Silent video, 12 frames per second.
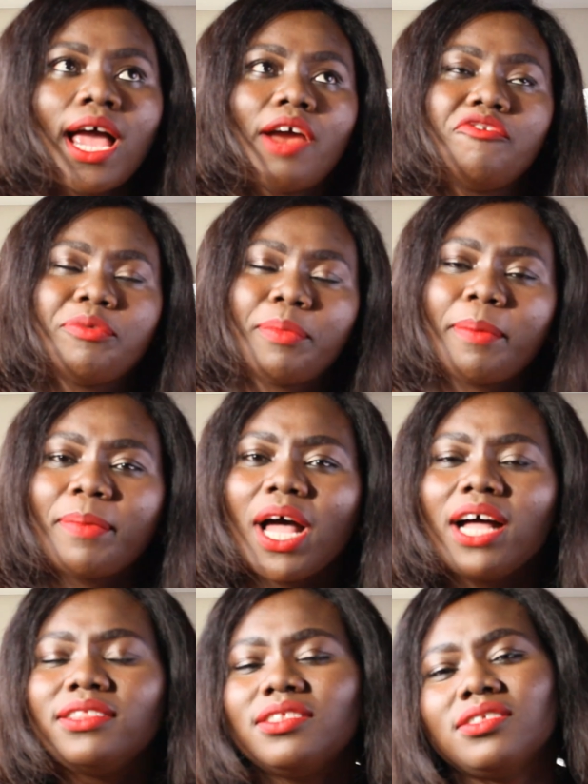I remember
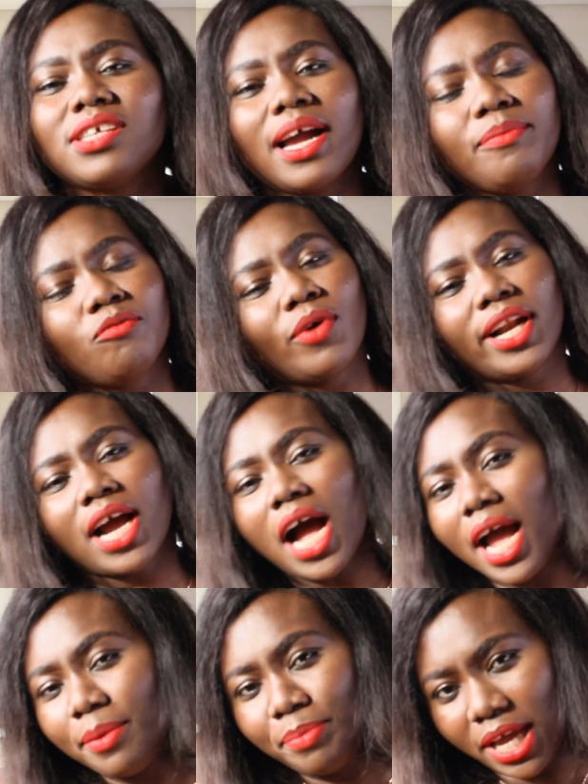at the time when
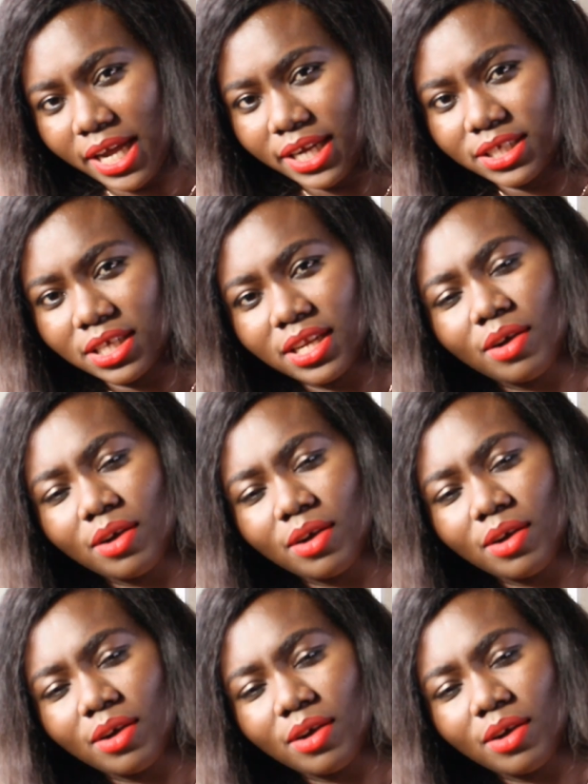I paid,